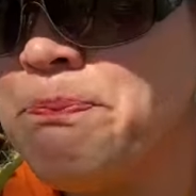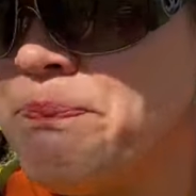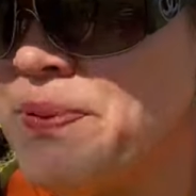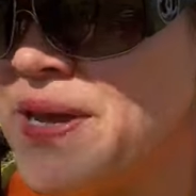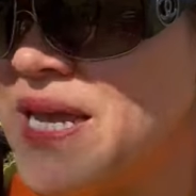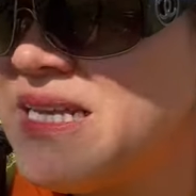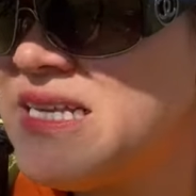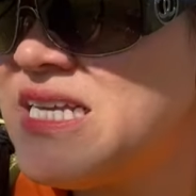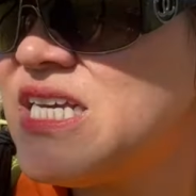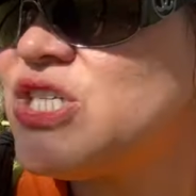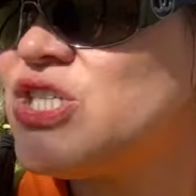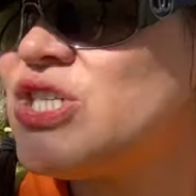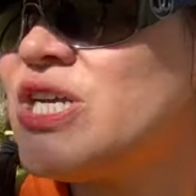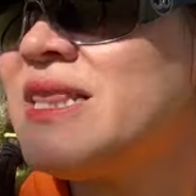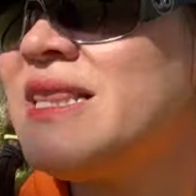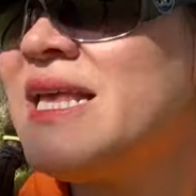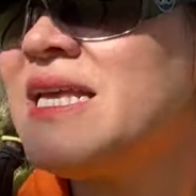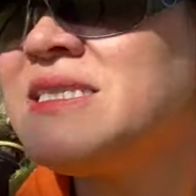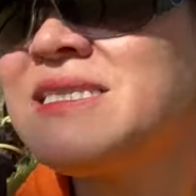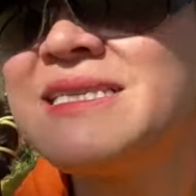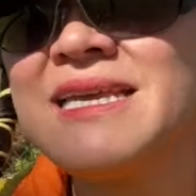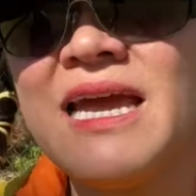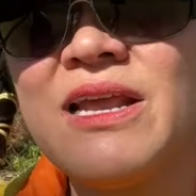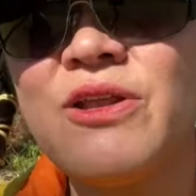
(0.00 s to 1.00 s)
petition.
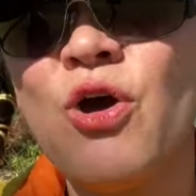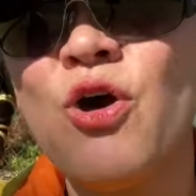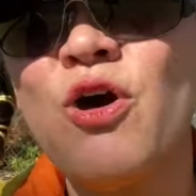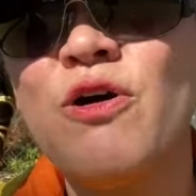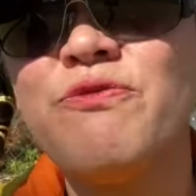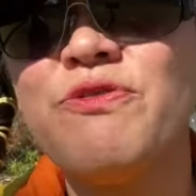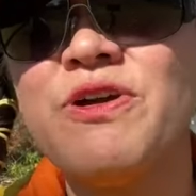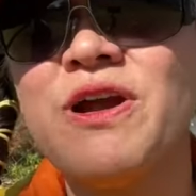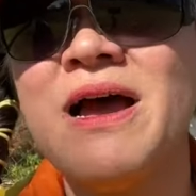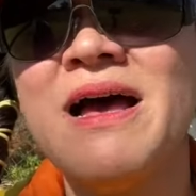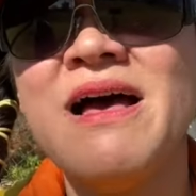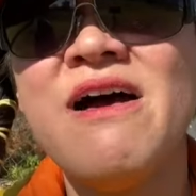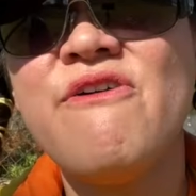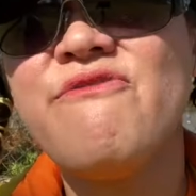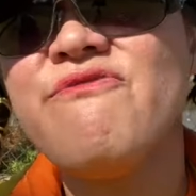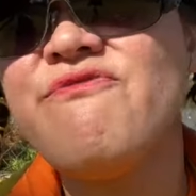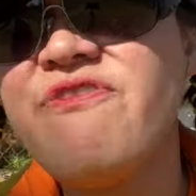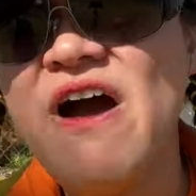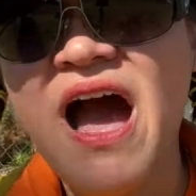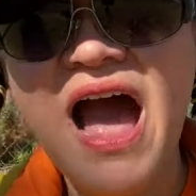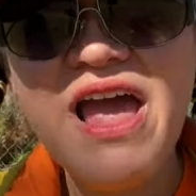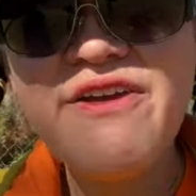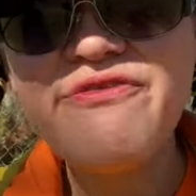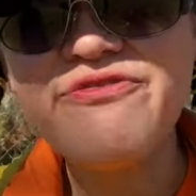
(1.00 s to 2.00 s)
Let's get over
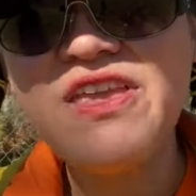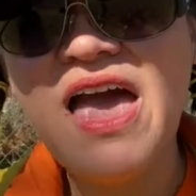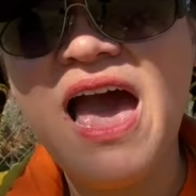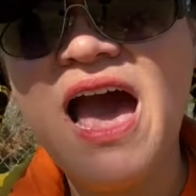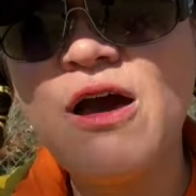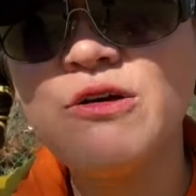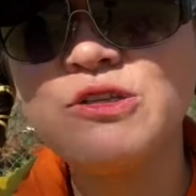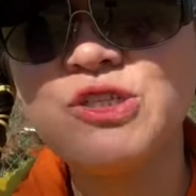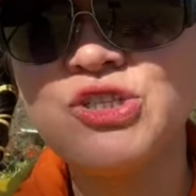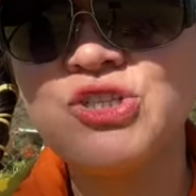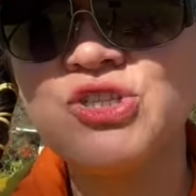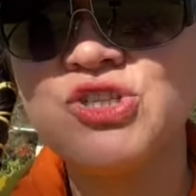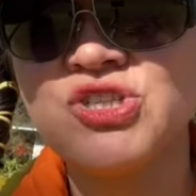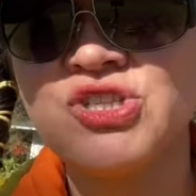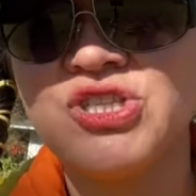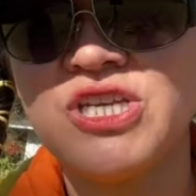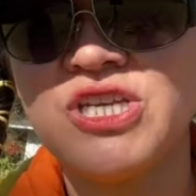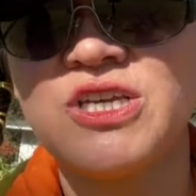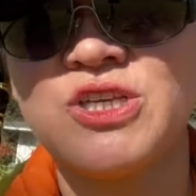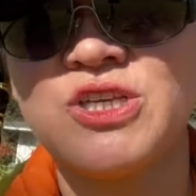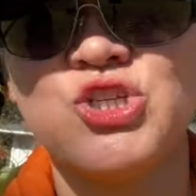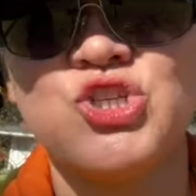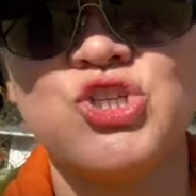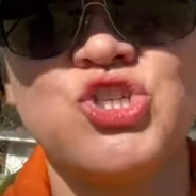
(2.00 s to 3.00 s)
5,000
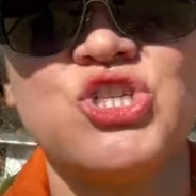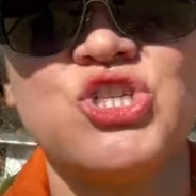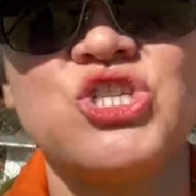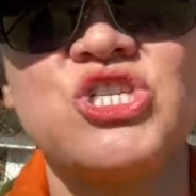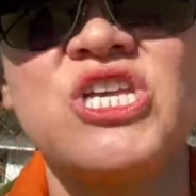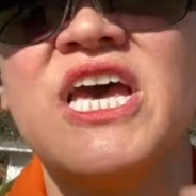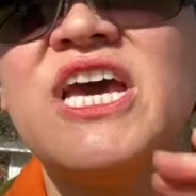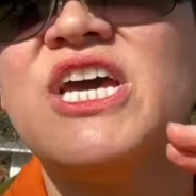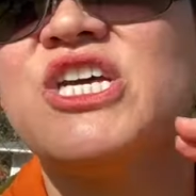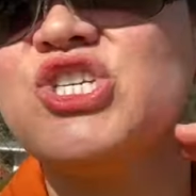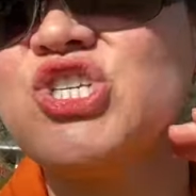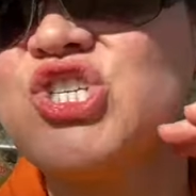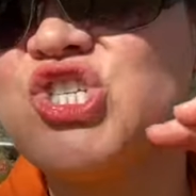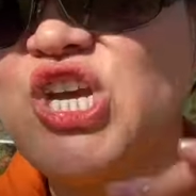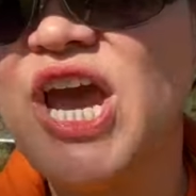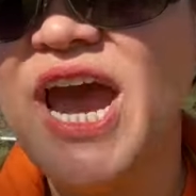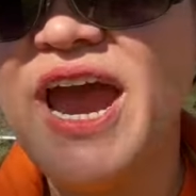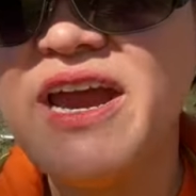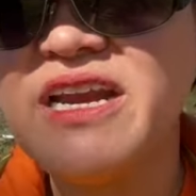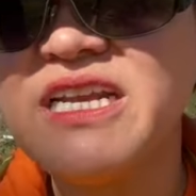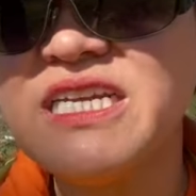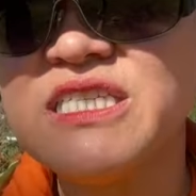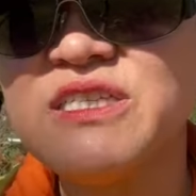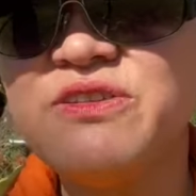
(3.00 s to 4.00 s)
signatures.
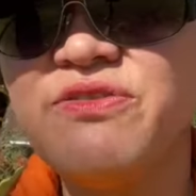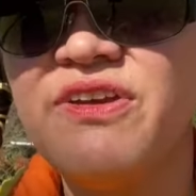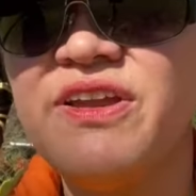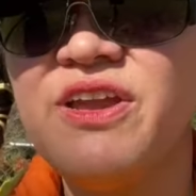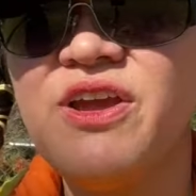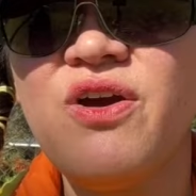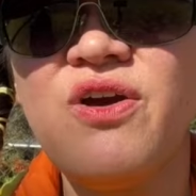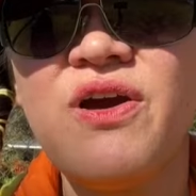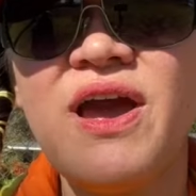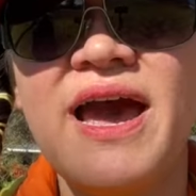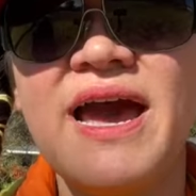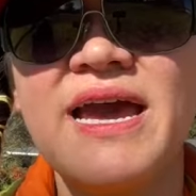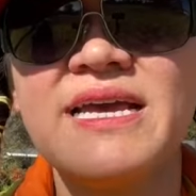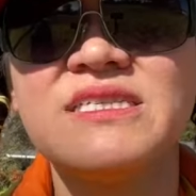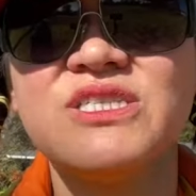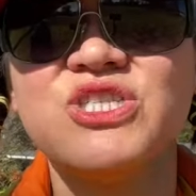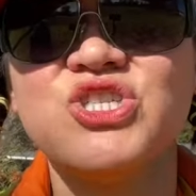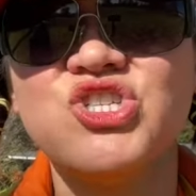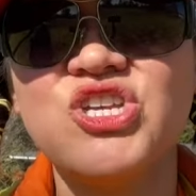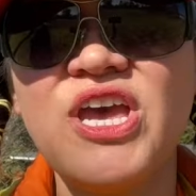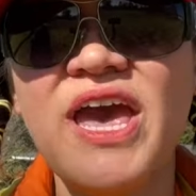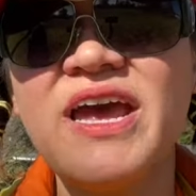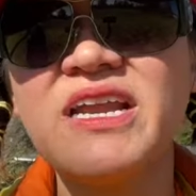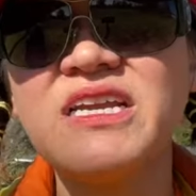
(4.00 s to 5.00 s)
Share this video,
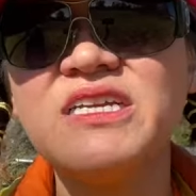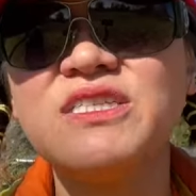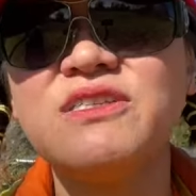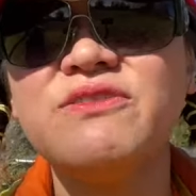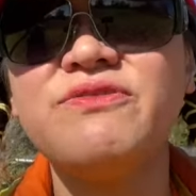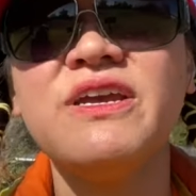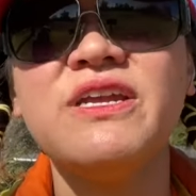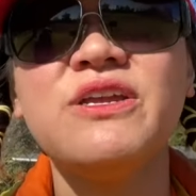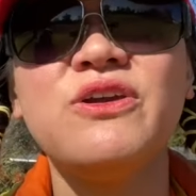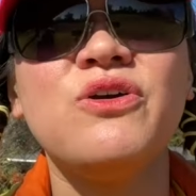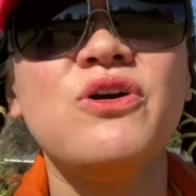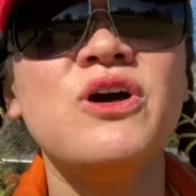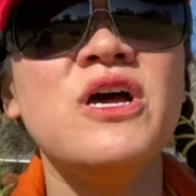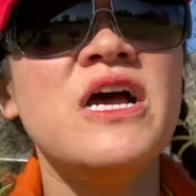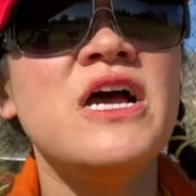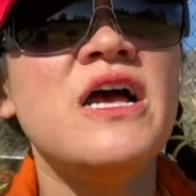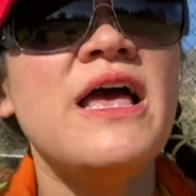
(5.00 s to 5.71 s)
guys. Share this video.